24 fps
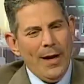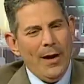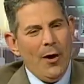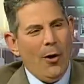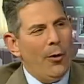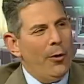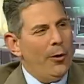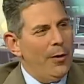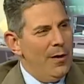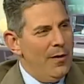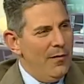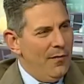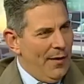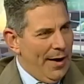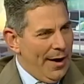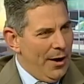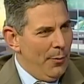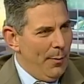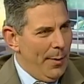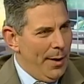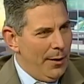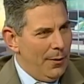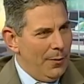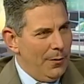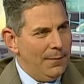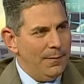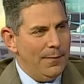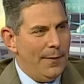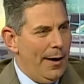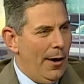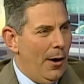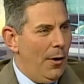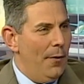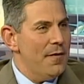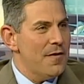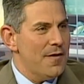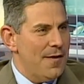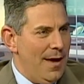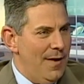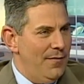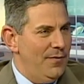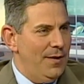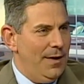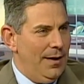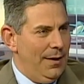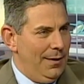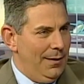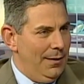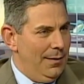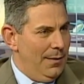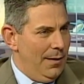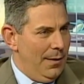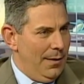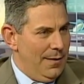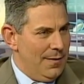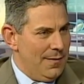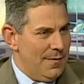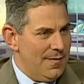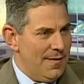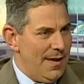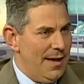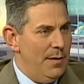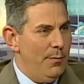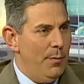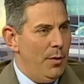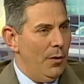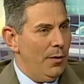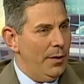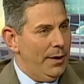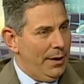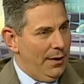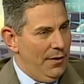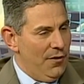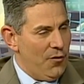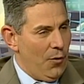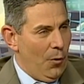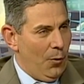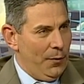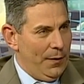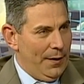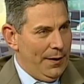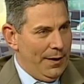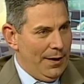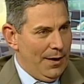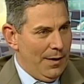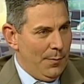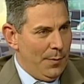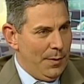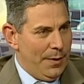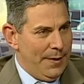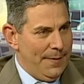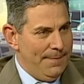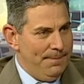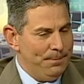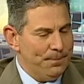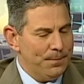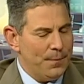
are an environmental, health, safety, and uh, sustainability consulting company.